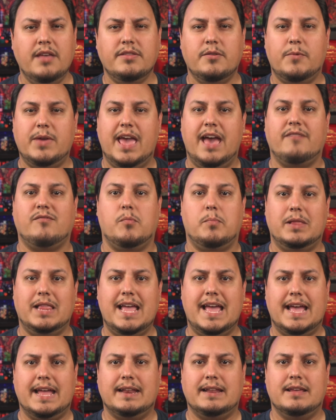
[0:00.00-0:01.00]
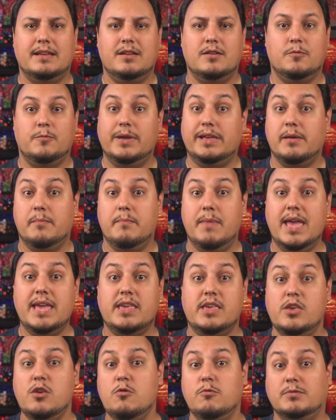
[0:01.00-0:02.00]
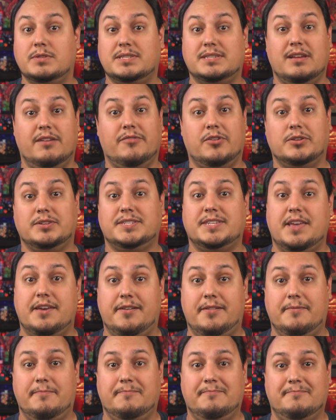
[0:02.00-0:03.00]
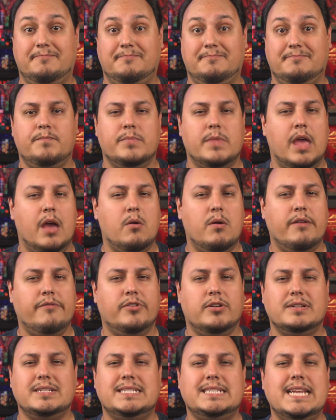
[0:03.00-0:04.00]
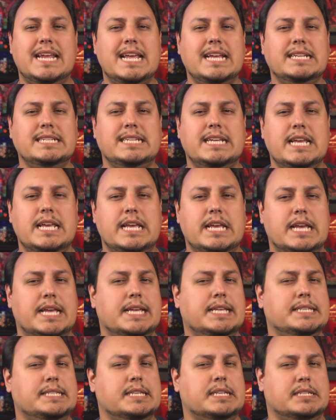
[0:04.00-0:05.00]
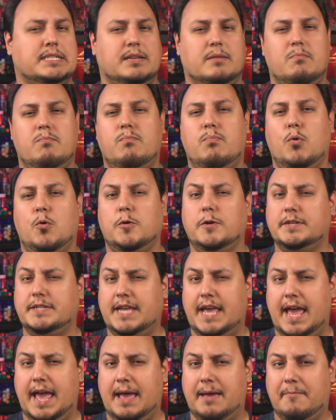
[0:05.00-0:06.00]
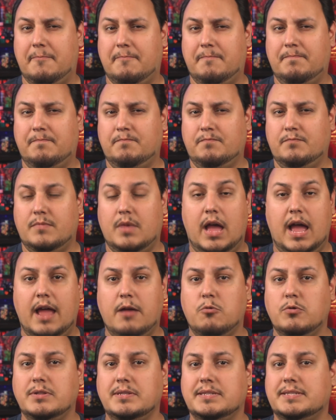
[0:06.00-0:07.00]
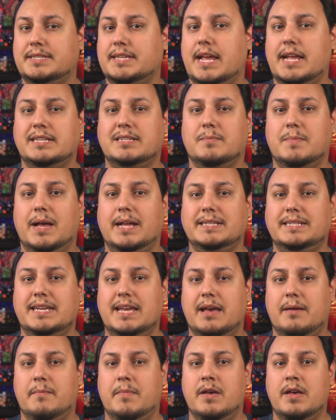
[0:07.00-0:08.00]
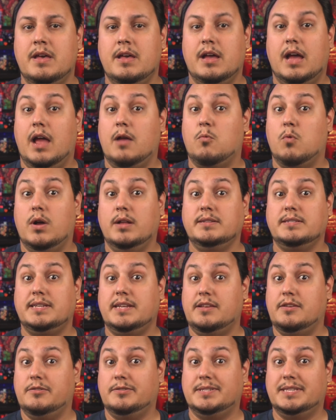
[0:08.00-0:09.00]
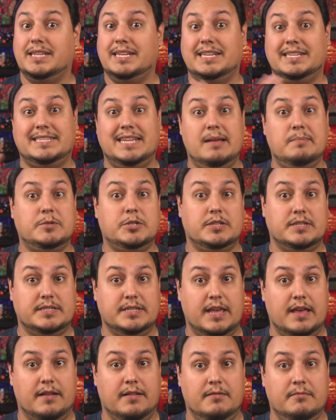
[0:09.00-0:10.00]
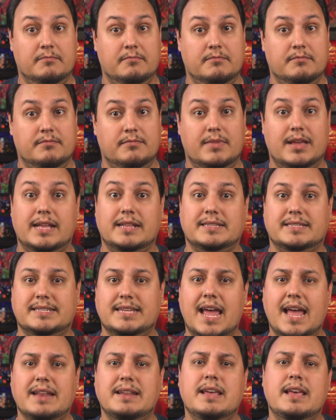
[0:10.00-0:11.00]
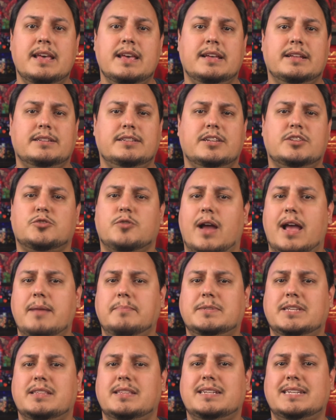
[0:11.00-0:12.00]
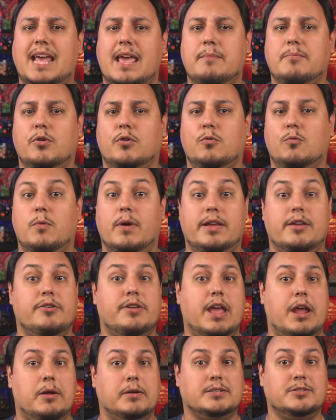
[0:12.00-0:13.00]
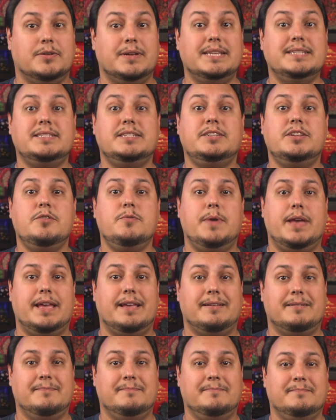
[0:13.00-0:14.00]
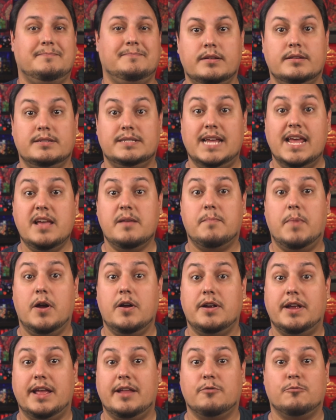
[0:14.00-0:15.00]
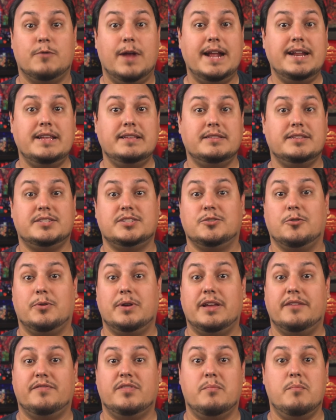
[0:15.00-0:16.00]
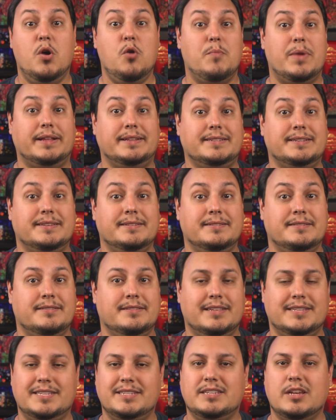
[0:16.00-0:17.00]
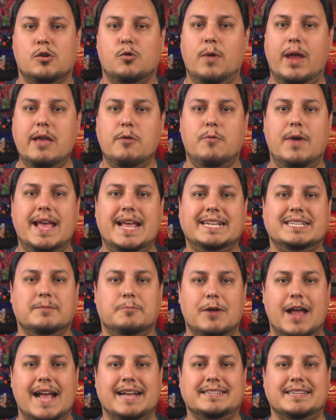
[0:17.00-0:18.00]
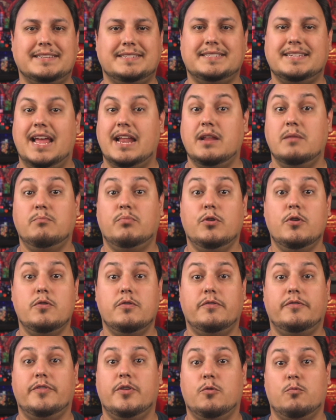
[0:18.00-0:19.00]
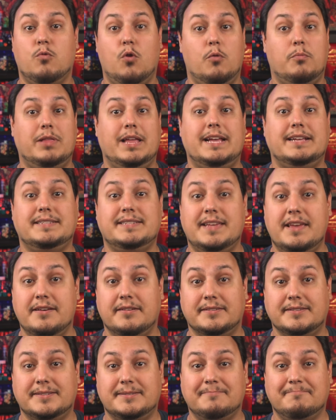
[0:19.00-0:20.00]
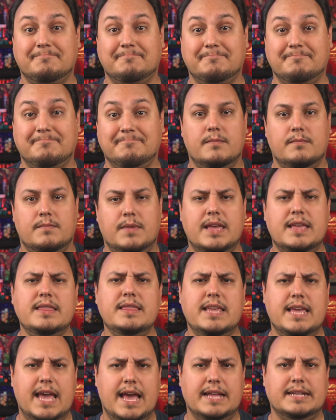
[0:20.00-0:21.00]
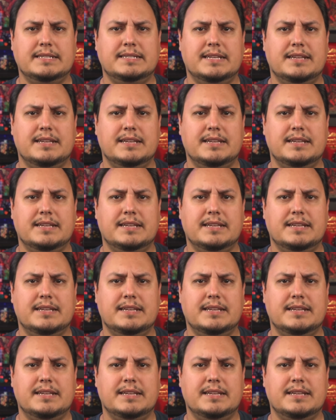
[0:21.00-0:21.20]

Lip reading: that we have a plan, we can make use of our skill. However, D&D isn't a board game. I wouldn't say to my DM, I want to use the deception skill. Instead, describe to the table what your character is doing. Take part in writing the story of the moment. This is a great way to practice and improve your role-playing skills. In the end,